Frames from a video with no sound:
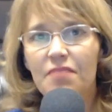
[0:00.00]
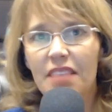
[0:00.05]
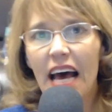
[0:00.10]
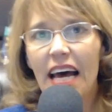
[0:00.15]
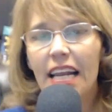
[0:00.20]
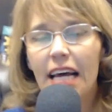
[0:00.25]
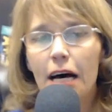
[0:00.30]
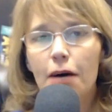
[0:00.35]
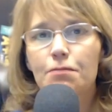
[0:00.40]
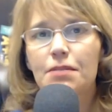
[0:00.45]

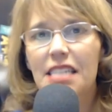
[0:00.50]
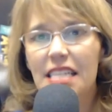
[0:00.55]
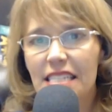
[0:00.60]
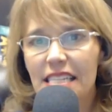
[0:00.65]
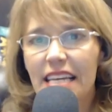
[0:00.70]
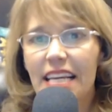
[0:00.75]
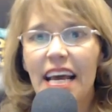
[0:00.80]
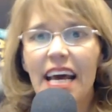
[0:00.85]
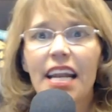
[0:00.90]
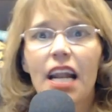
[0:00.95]
That helps
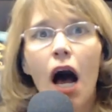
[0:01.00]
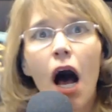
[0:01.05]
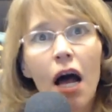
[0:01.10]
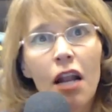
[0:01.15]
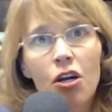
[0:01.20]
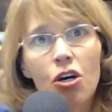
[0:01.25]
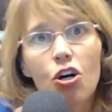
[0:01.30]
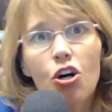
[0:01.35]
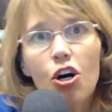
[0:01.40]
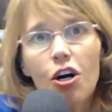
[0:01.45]
us, again,
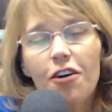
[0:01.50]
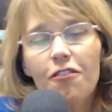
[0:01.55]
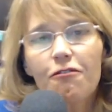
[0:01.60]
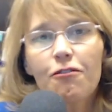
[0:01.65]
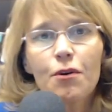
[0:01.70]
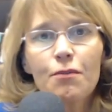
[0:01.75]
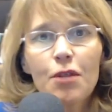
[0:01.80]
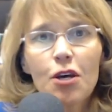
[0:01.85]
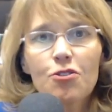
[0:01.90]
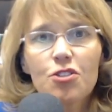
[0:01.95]
unhook
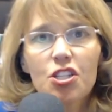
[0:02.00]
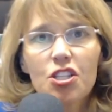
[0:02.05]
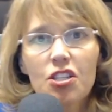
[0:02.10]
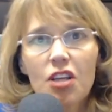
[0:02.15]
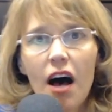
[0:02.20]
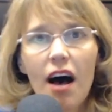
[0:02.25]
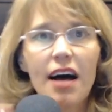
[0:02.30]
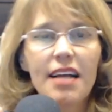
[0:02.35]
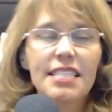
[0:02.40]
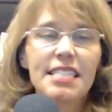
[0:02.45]
from those
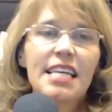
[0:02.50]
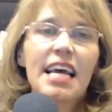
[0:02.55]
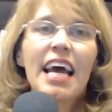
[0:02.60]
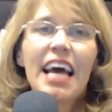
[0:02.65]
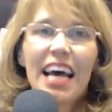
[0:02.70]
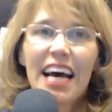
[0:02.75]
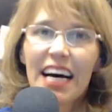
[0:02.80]
thoughts,